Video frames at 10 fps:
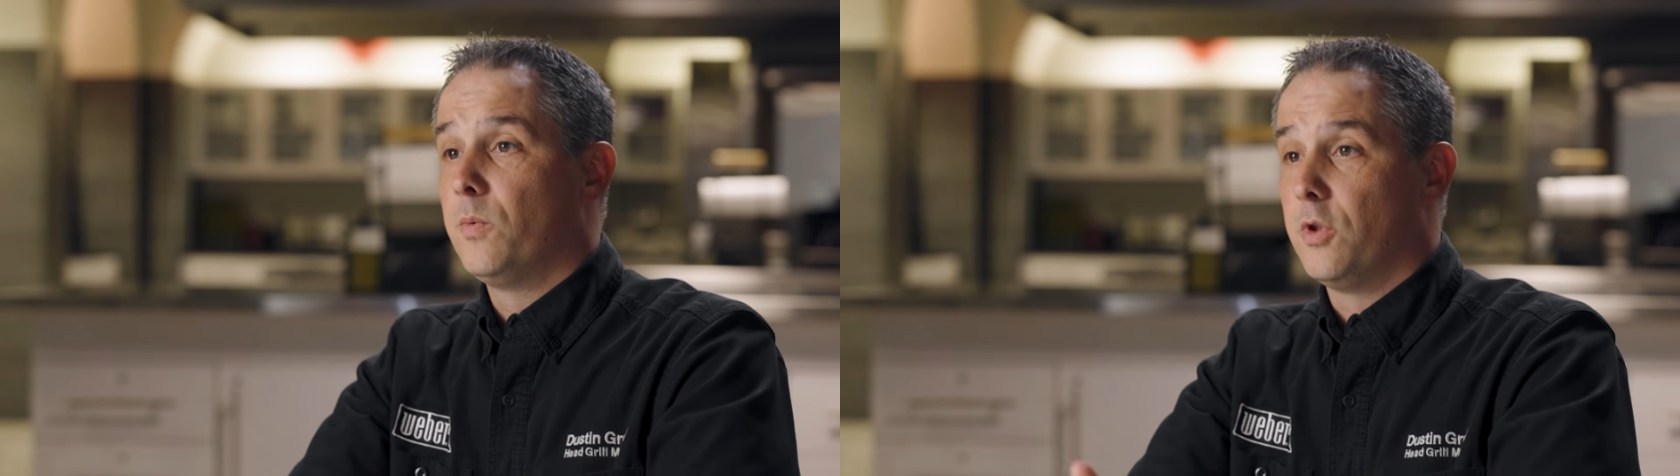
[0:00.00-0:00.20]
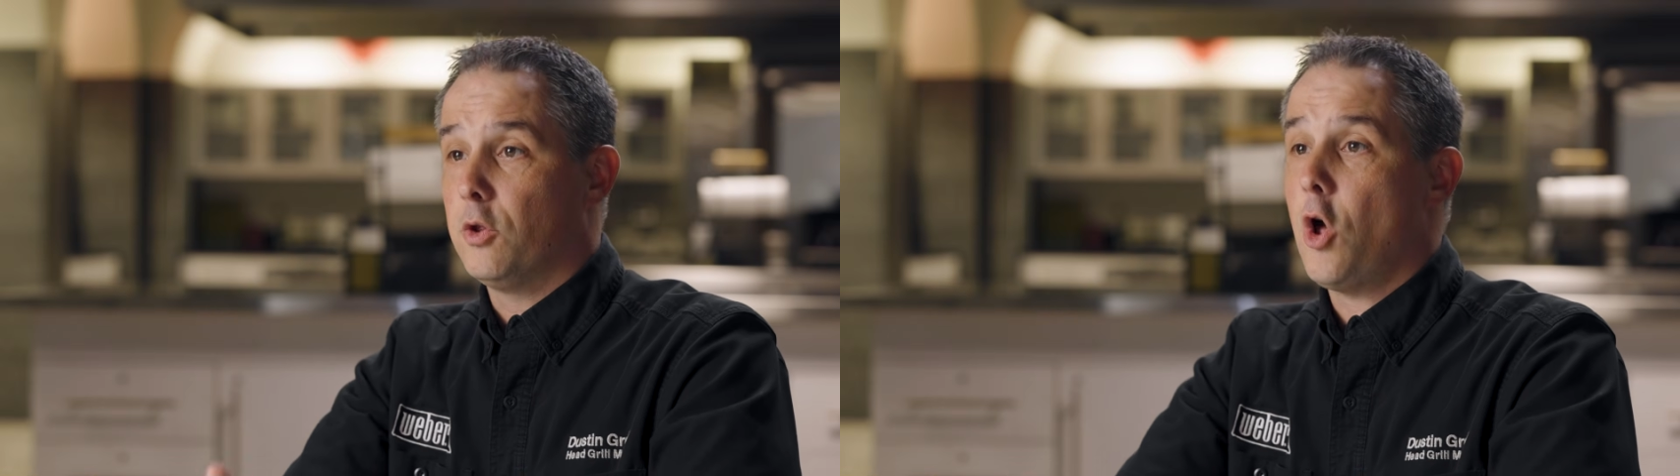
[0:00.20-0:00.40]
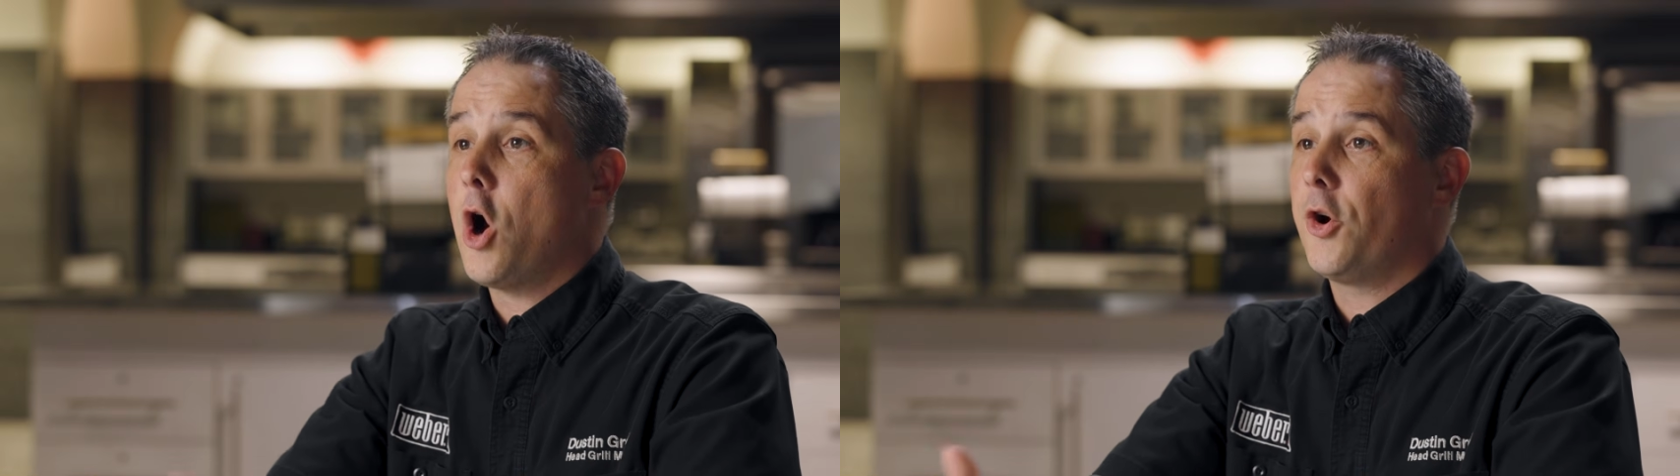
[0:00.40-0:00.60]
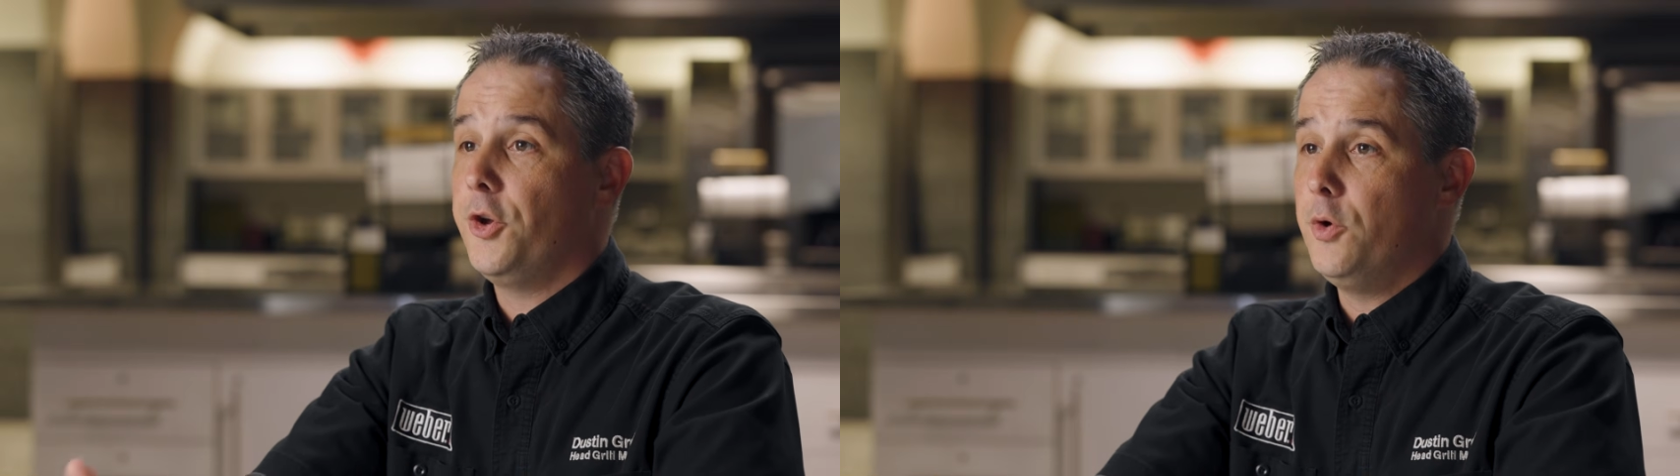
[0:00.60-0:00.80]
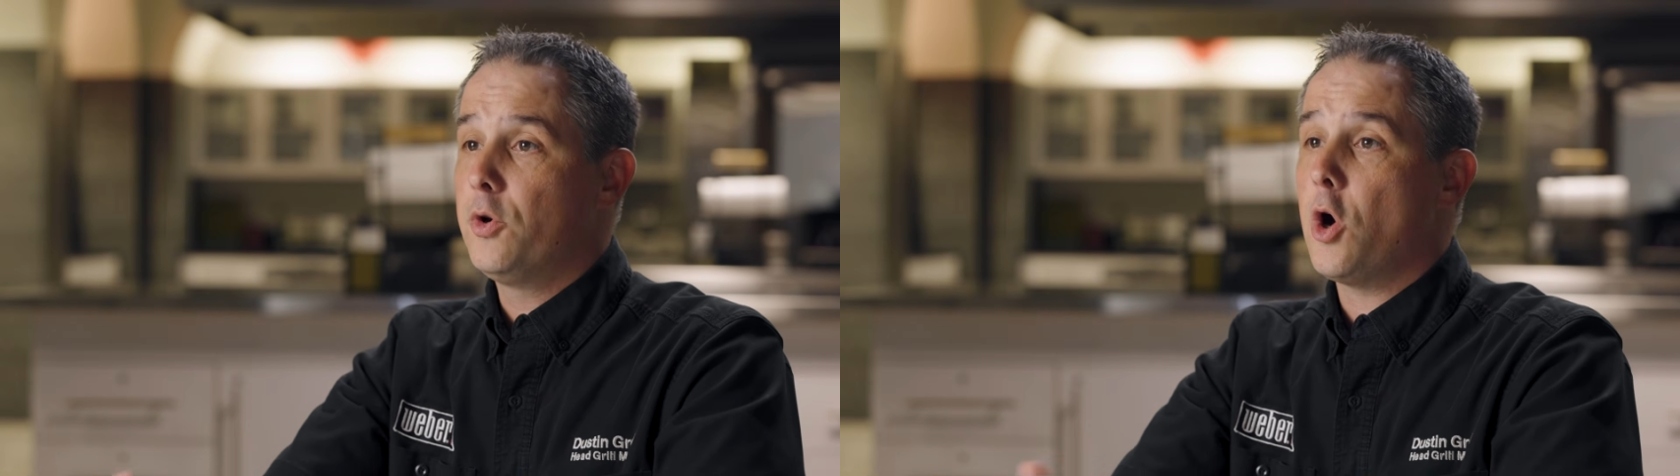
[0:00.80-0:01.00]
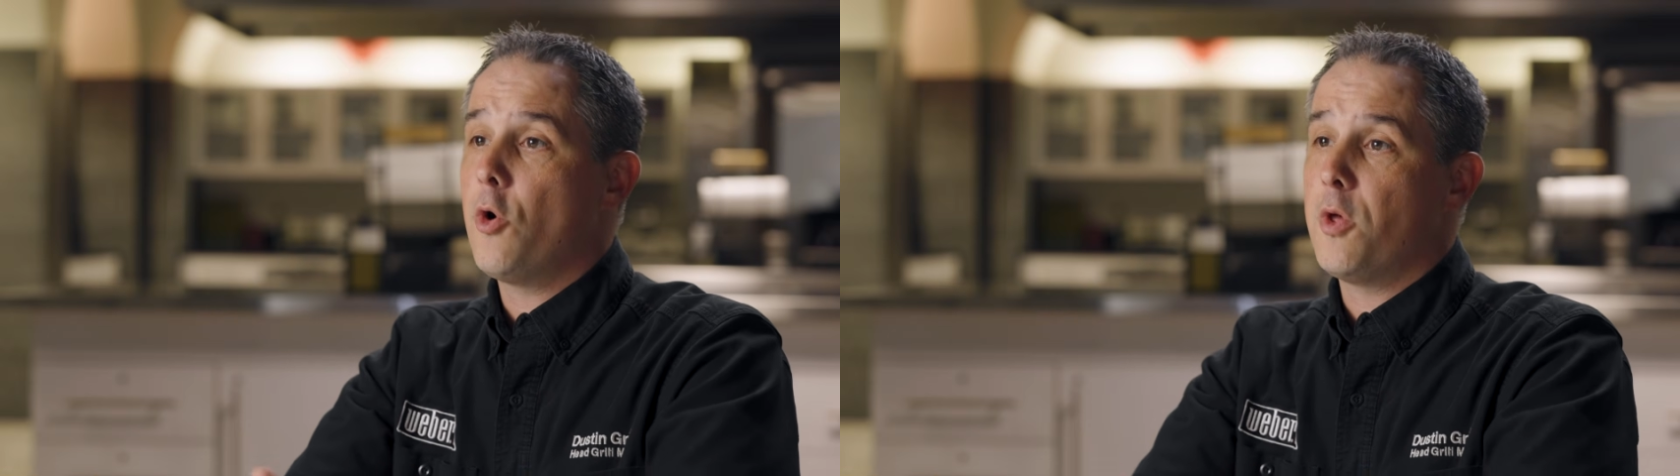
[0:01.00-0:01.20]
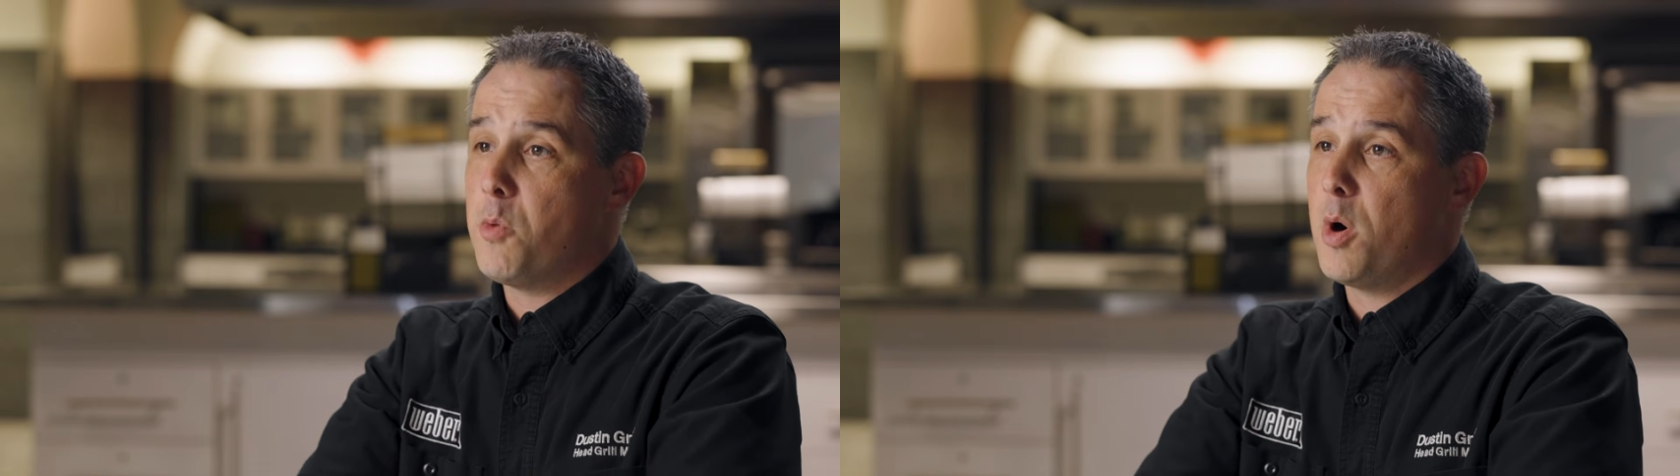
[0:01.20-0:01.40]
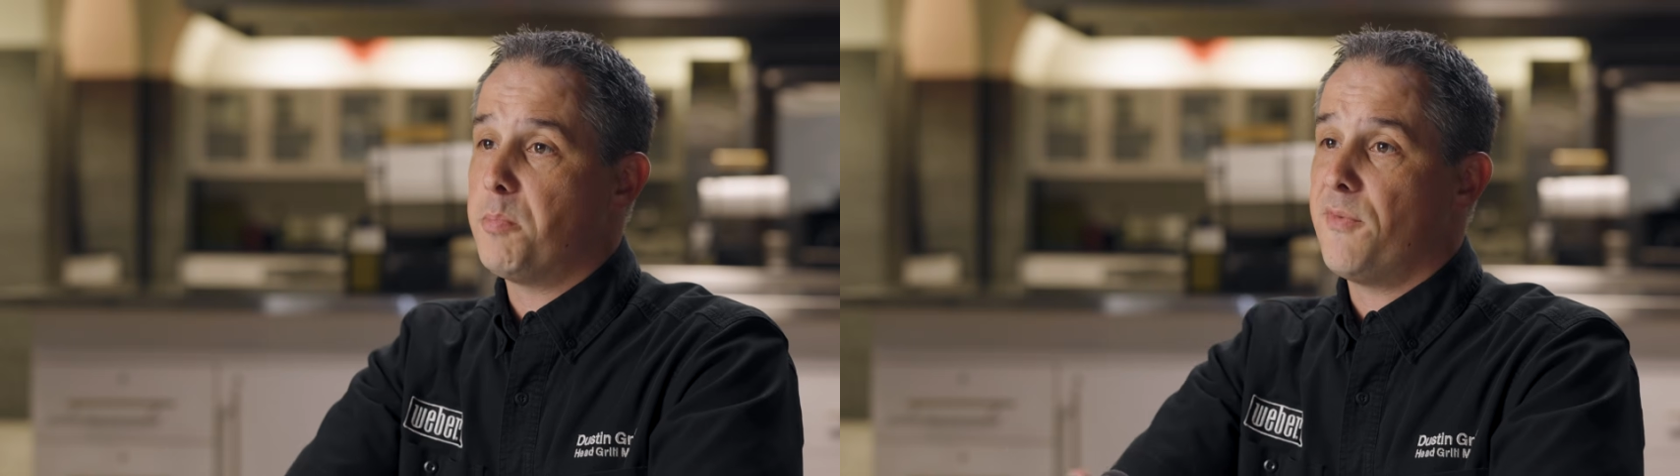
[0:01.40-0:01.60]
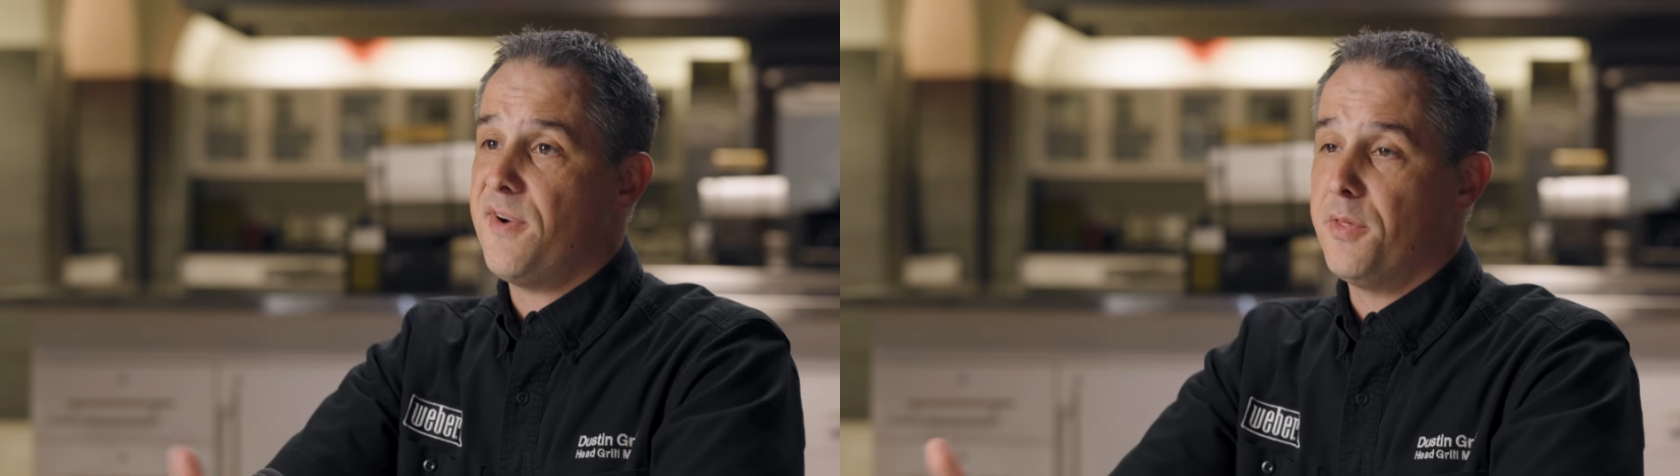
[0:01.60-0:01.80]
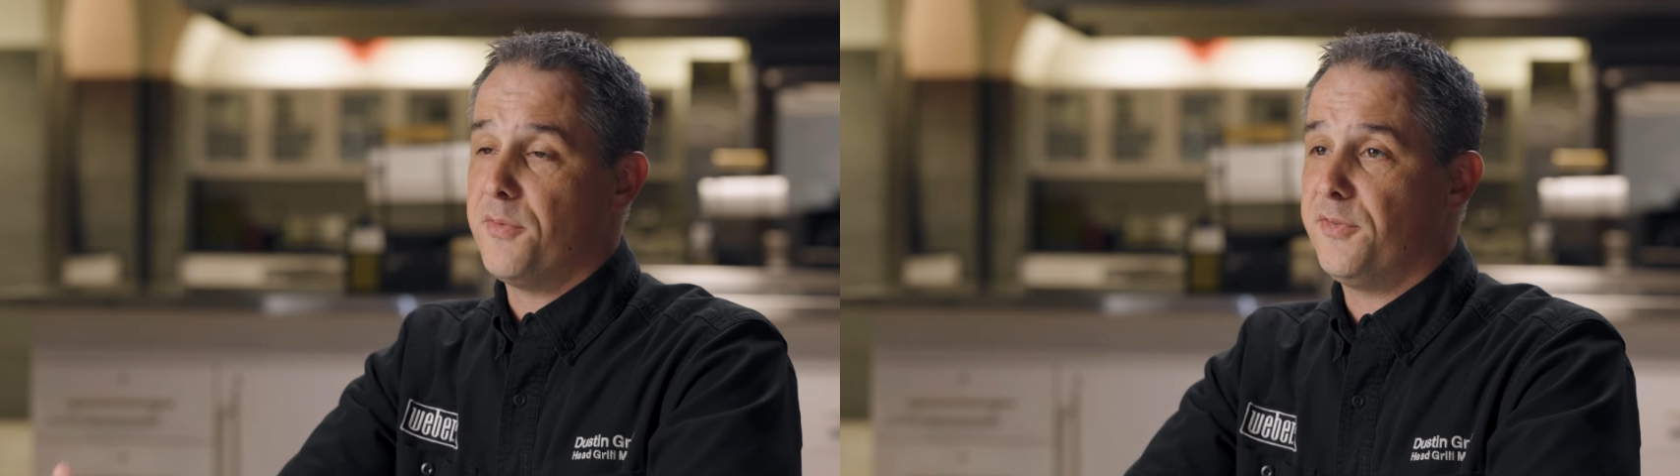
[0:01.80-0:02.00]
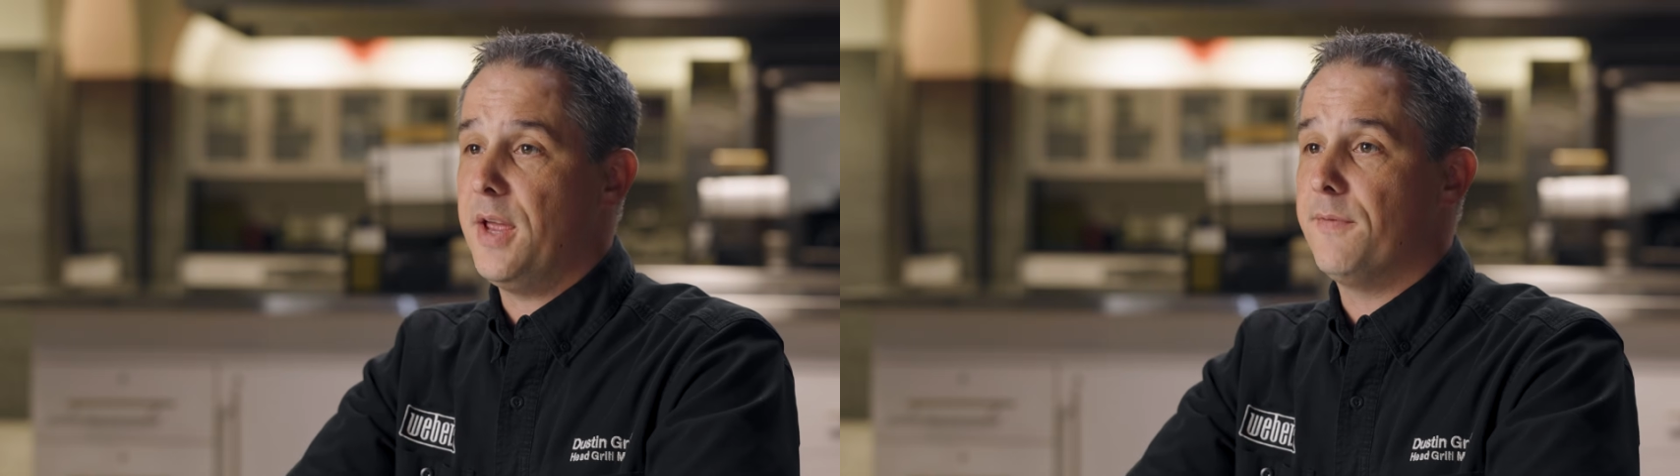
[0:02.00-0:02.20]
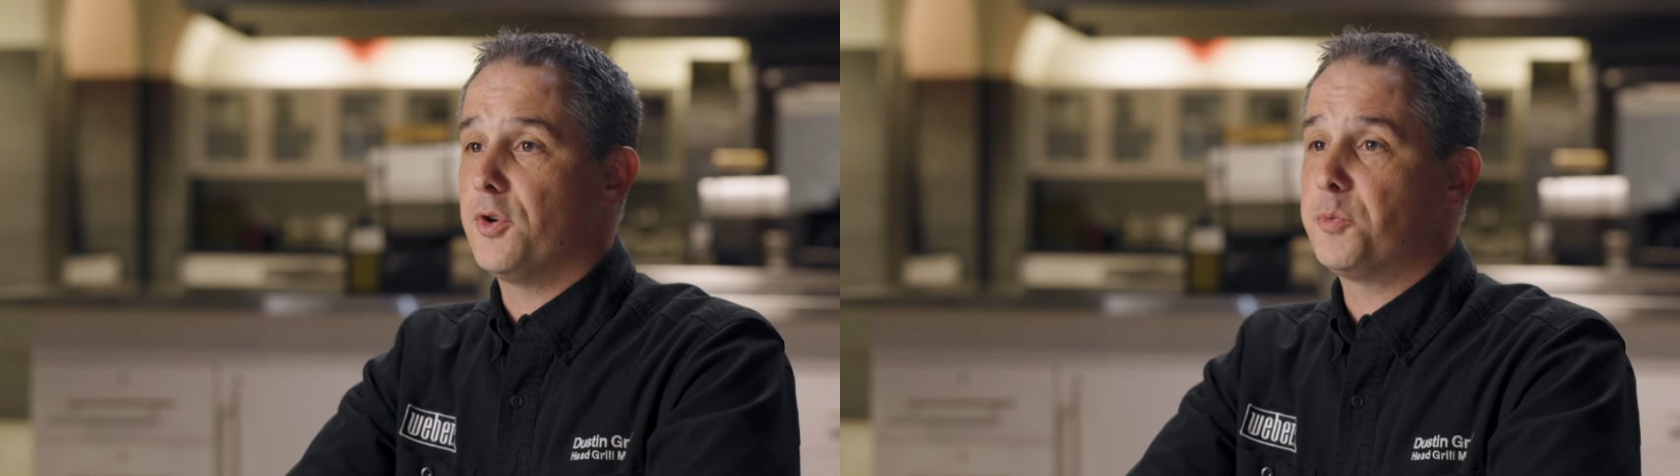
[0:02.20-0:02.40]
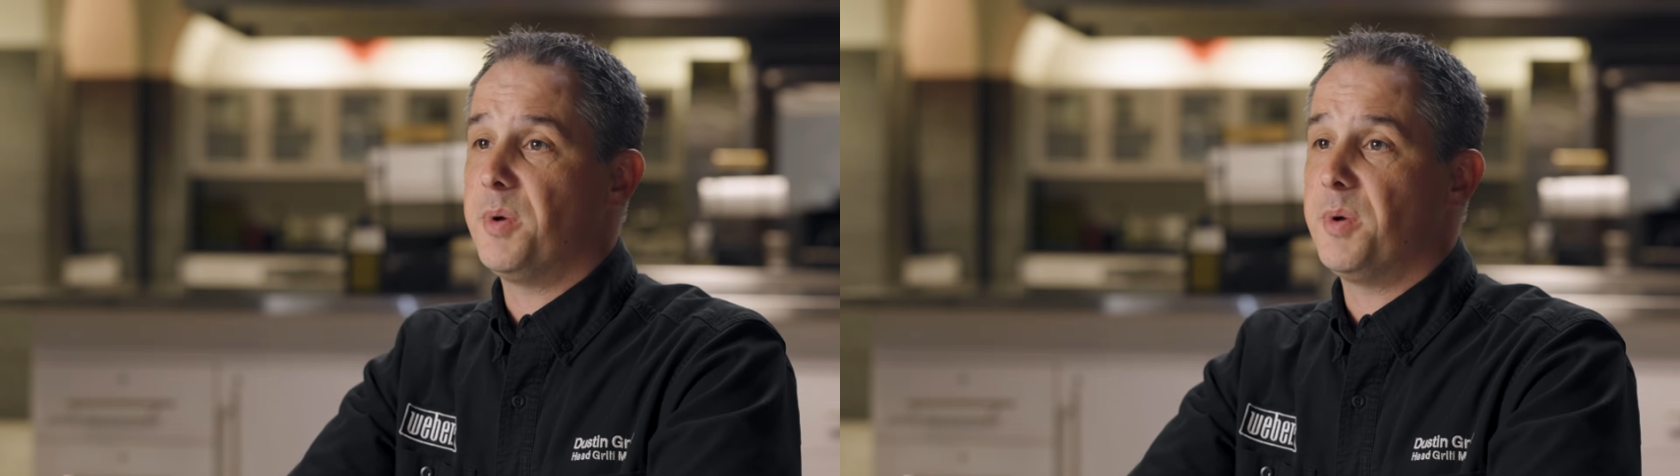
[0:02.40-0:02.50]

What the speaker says: the longer you go, the more profound the flavors.